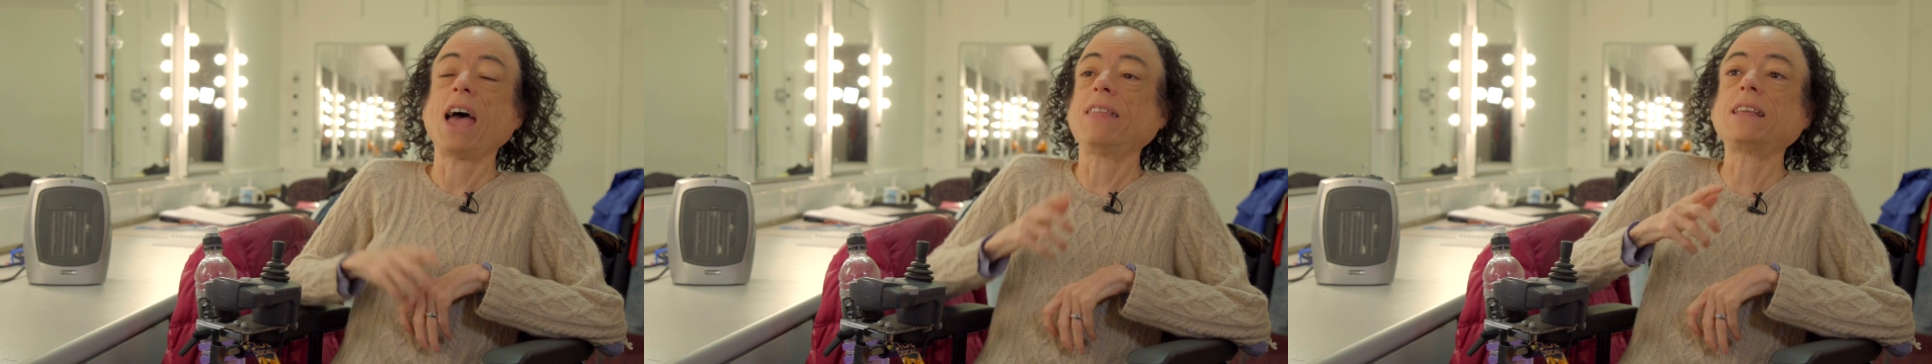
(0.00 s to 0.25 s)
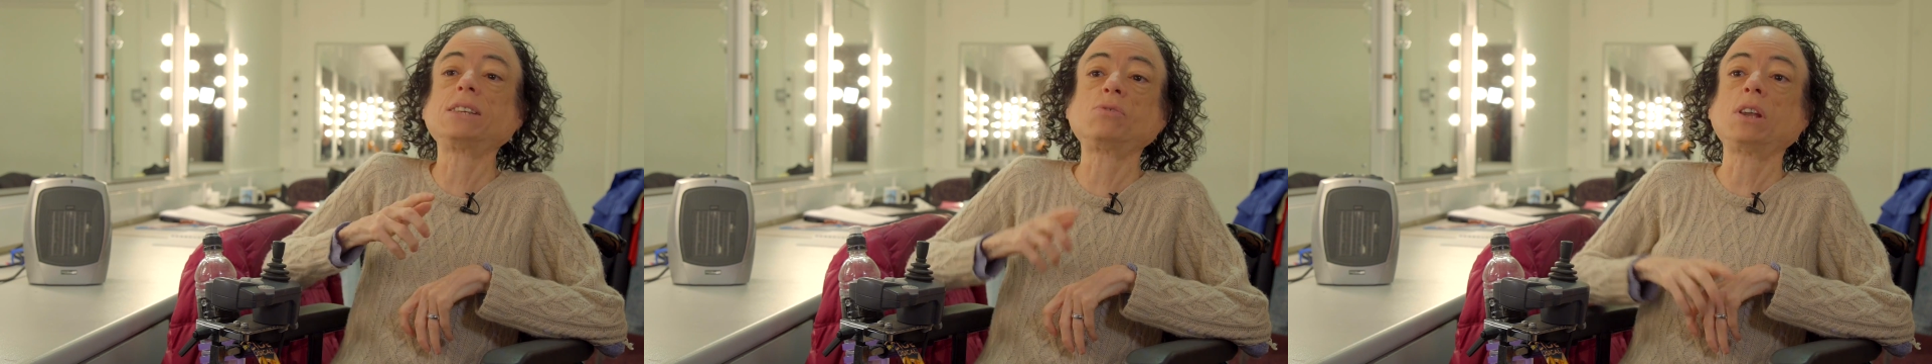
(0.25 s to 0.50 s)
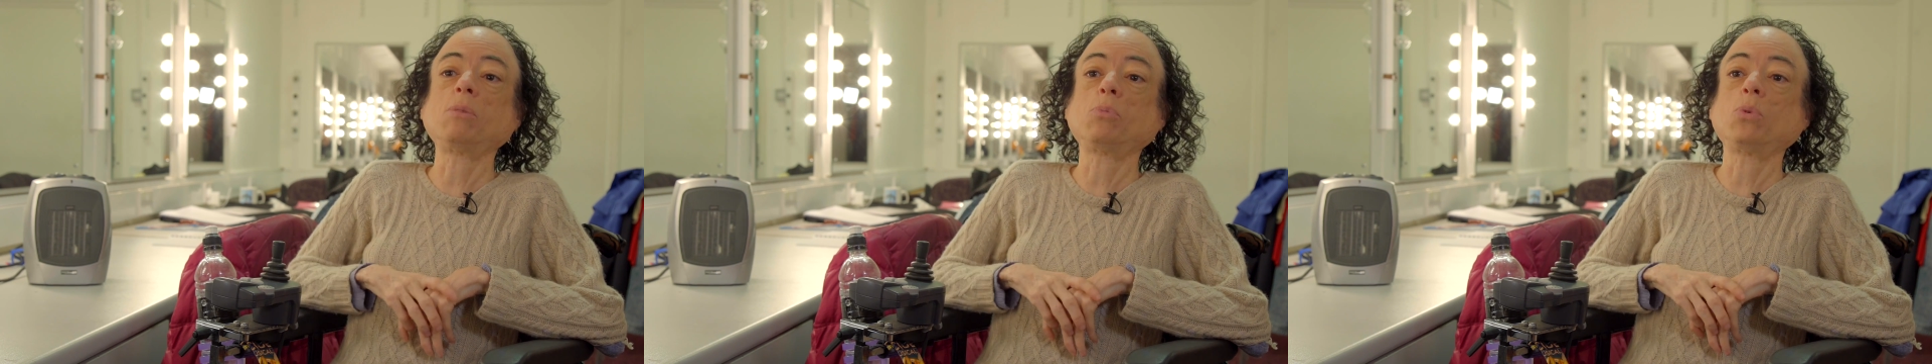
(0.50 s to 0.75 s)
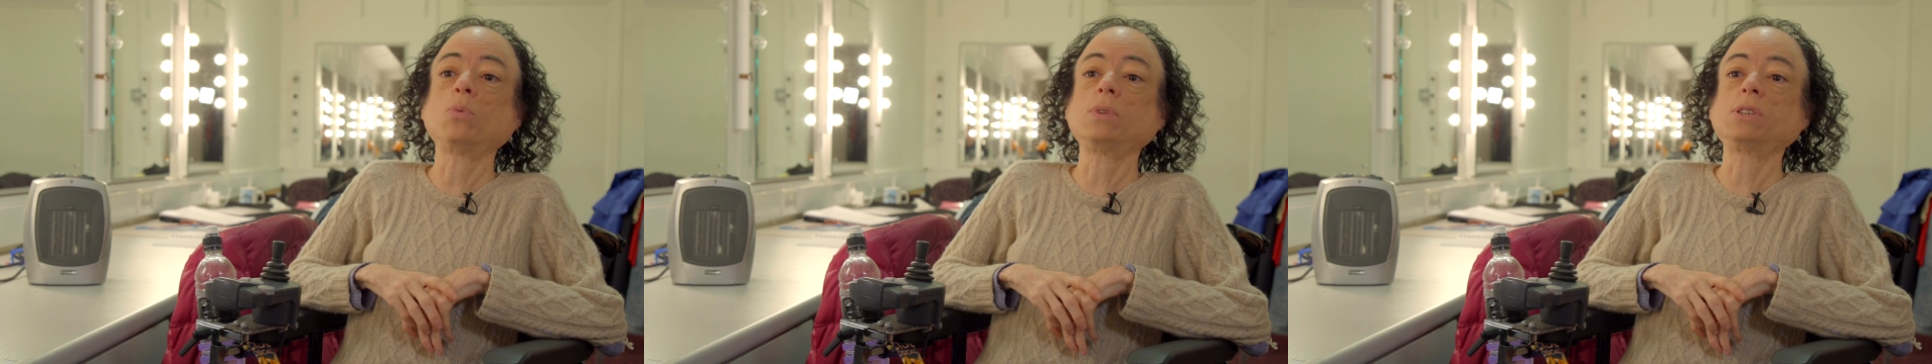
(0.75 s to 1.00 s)
And that's really
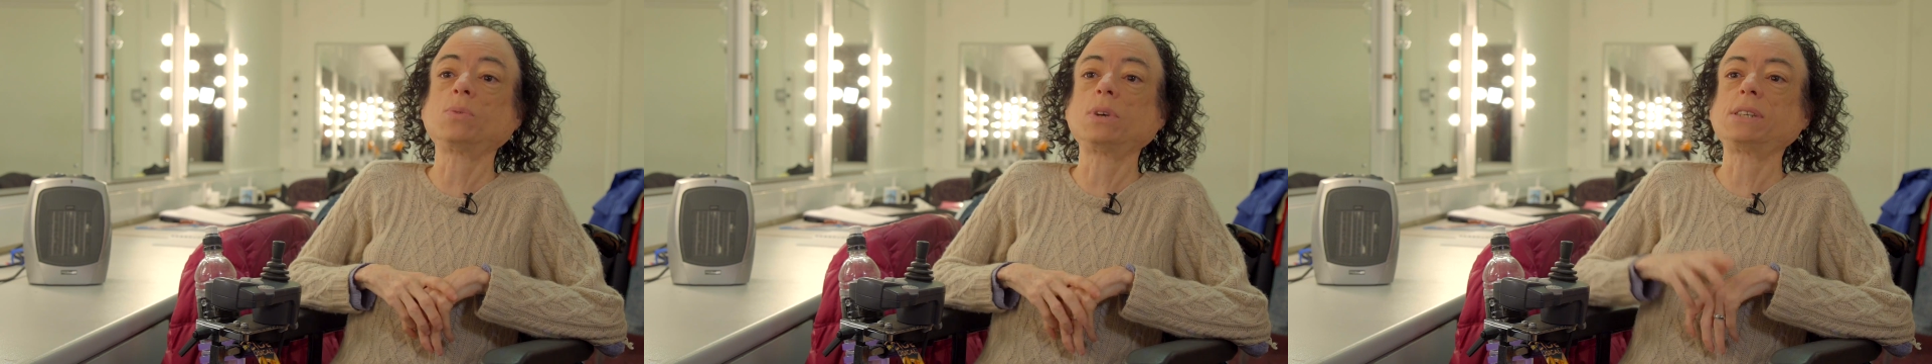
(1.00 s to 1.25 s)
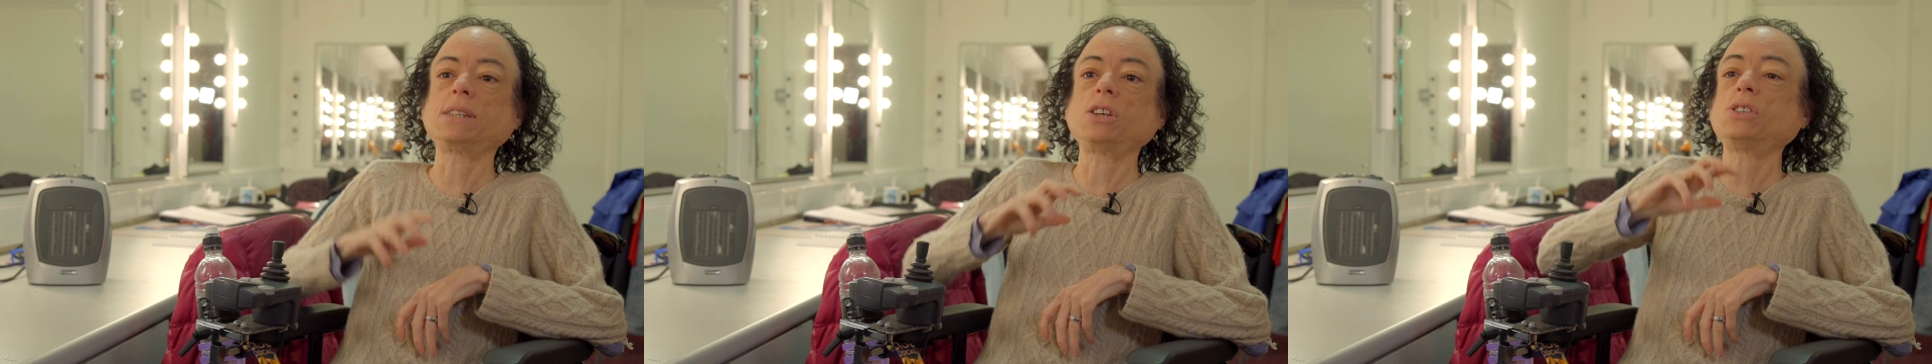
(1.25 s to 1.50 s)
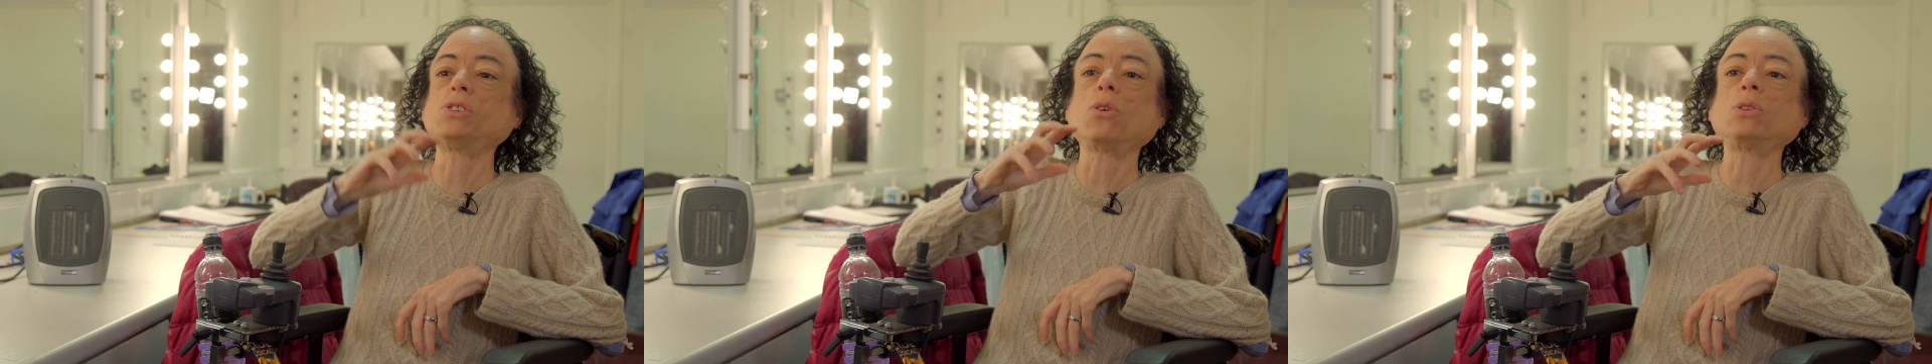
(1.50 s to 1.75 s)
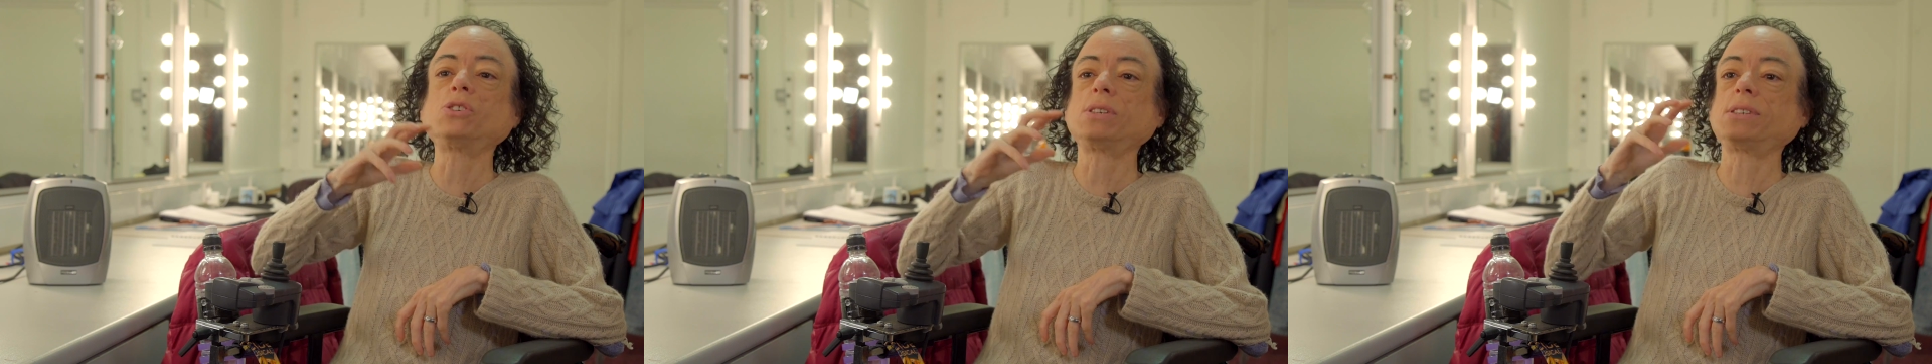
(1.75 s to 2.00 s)
important to us, that it's
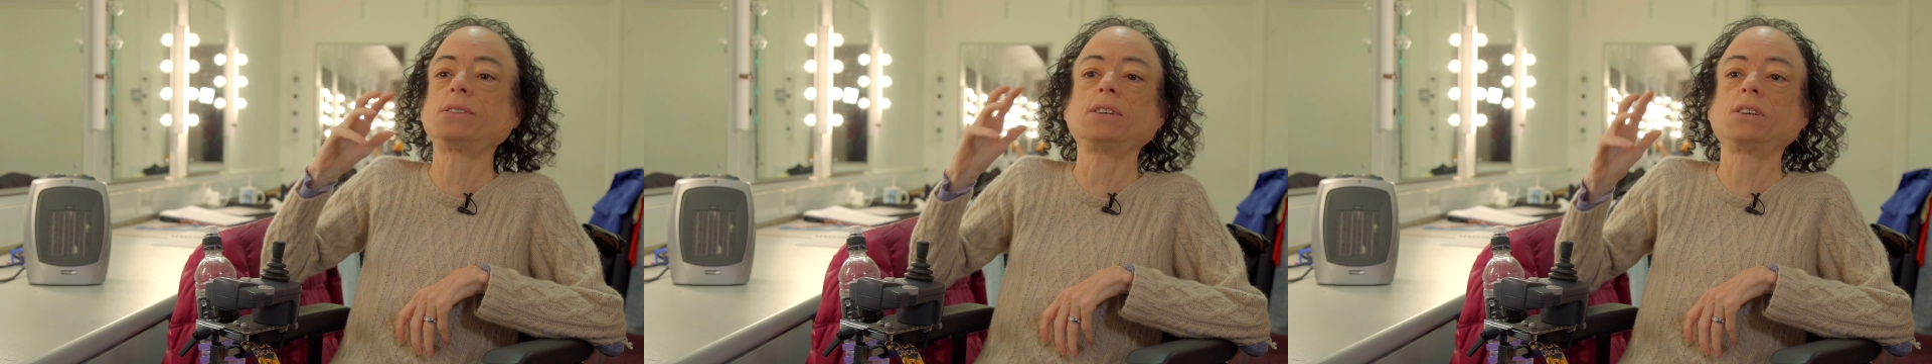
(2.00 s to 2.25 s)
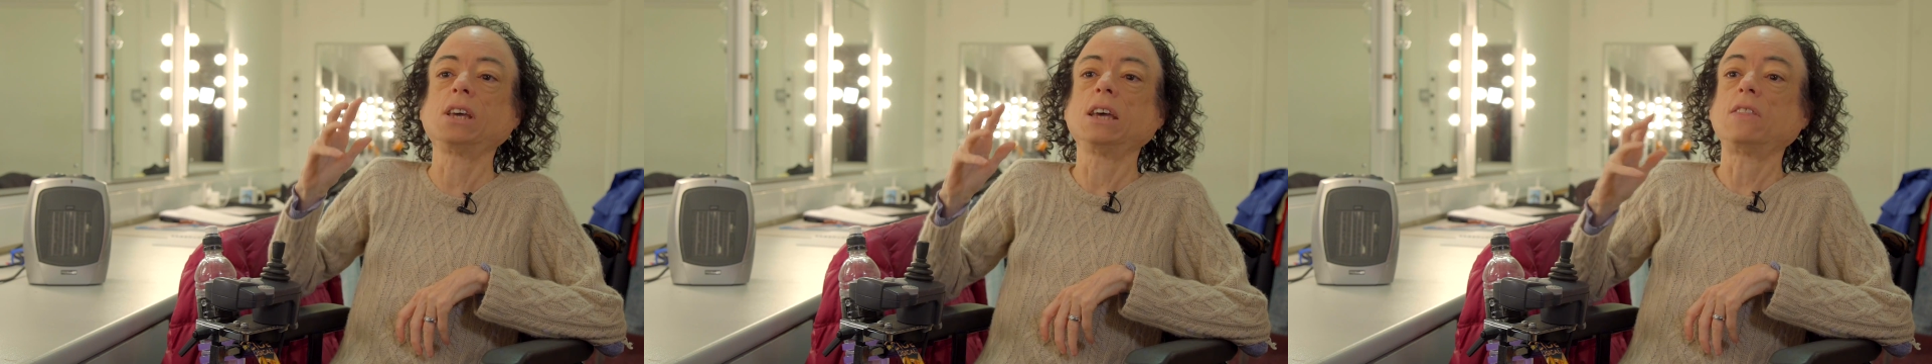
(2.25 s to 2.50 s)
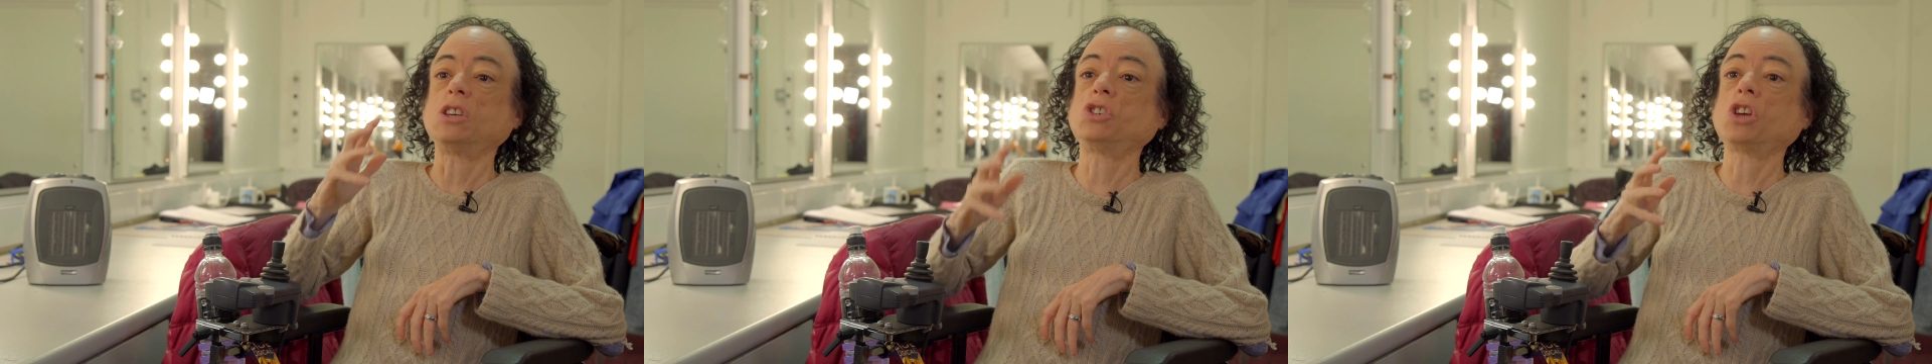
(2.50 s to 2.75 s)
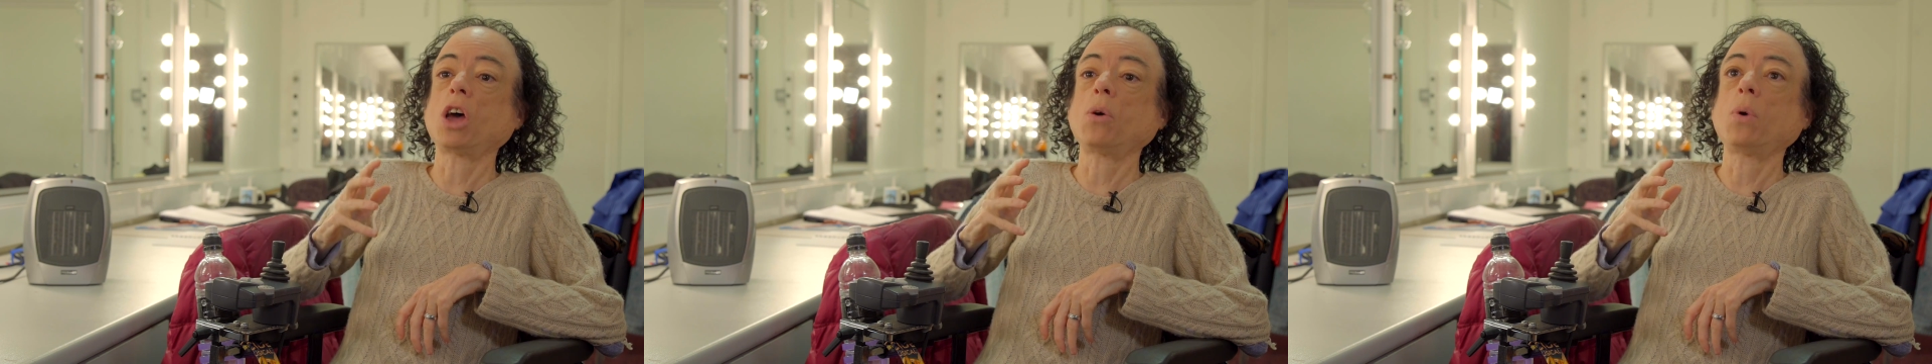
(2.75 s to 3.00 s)
not just the
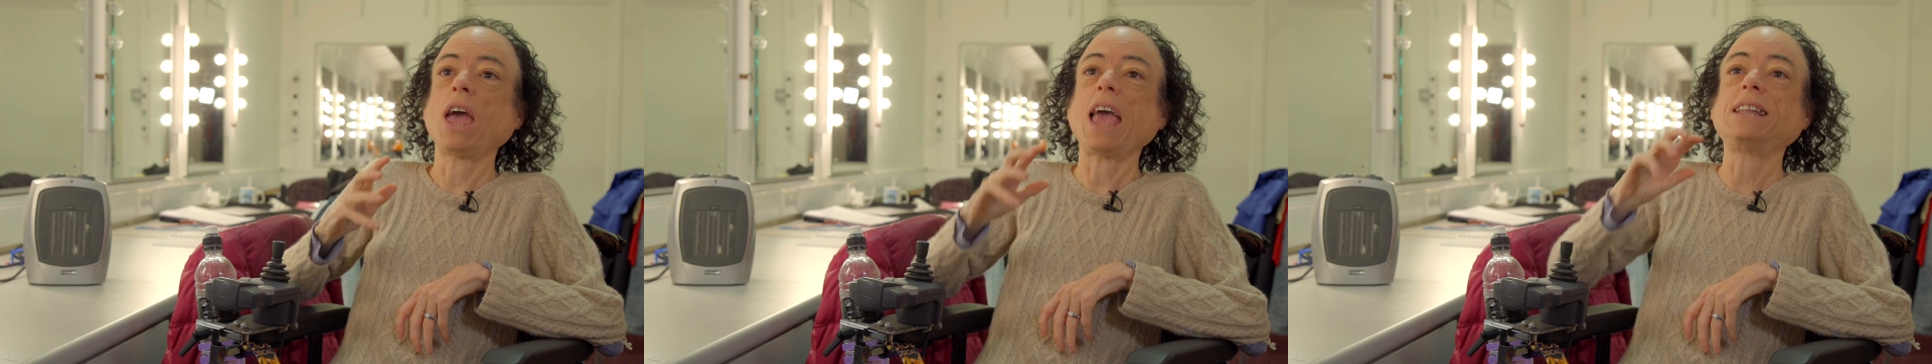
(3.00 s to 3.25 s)
show,